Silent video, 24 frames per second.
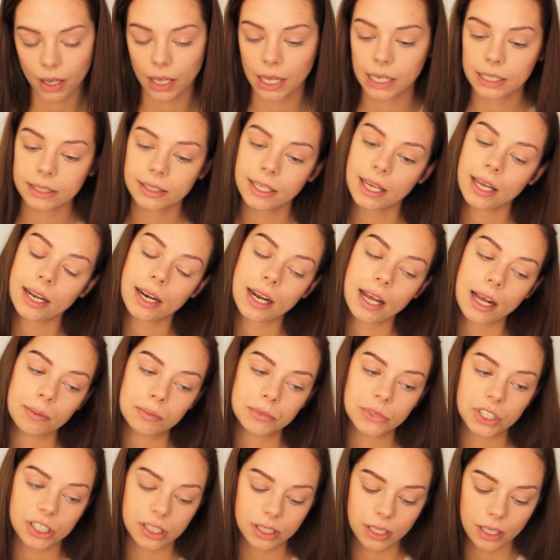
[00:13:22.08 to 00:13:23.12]
And then
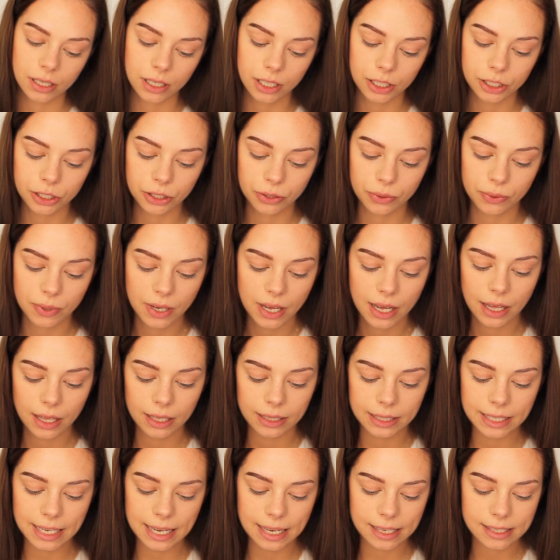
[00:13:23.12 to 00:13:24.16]
I'm just gonna do
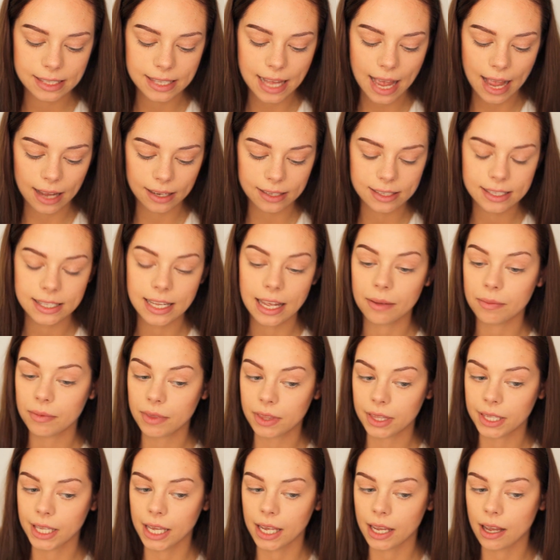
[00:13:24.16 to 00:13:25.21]
the exact same
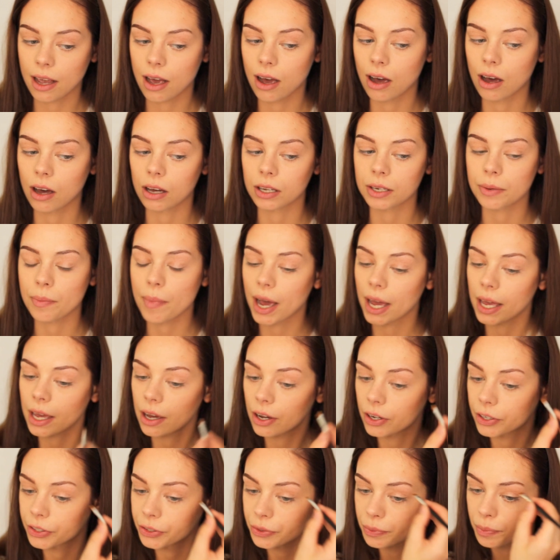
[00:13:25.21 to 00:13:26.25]
thing on my
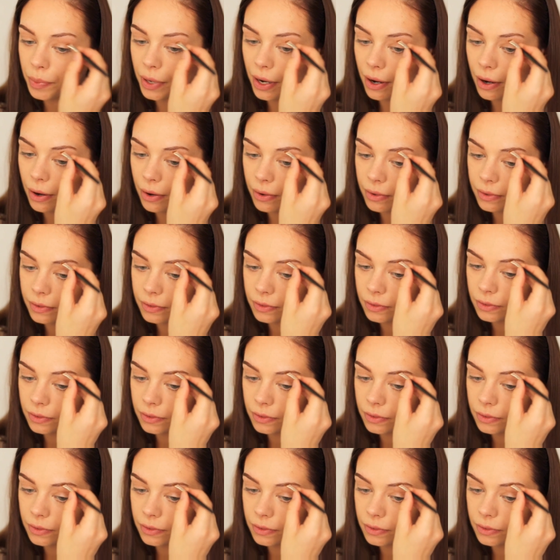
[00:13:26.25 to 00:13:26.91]
other brow.